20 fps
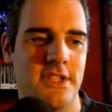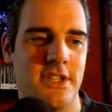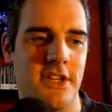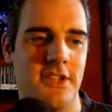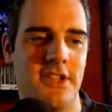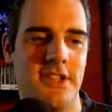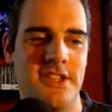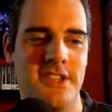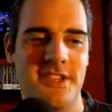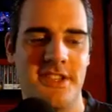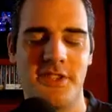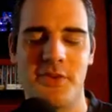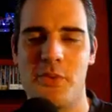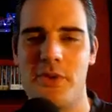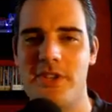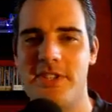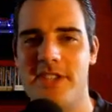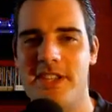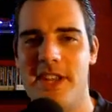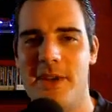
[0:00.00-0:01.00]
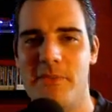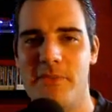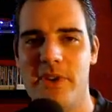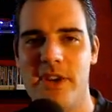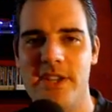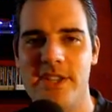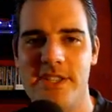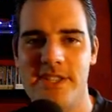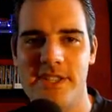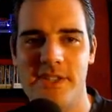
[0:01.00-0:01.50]
So this is a 20-lap
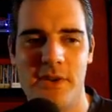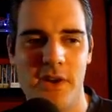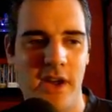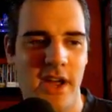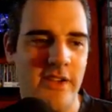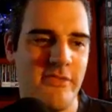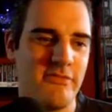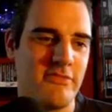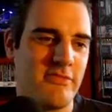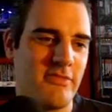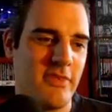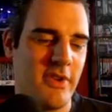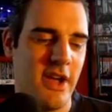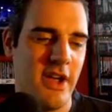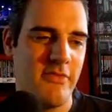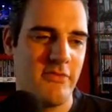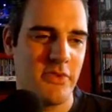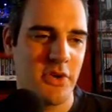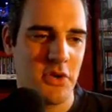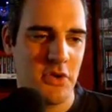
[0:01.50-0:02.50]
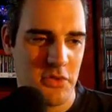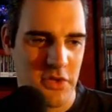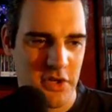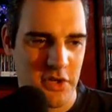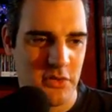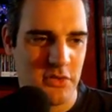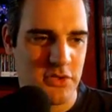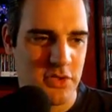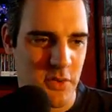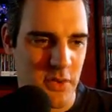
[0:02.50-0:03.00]
race. I haven't
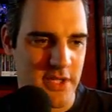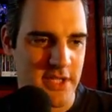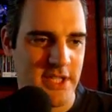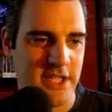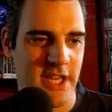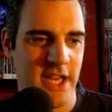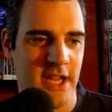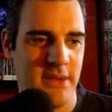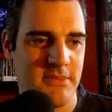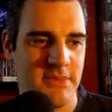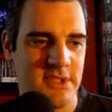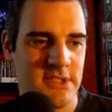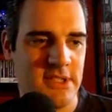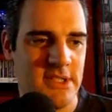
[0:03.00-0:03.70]
recorded all 20 laps.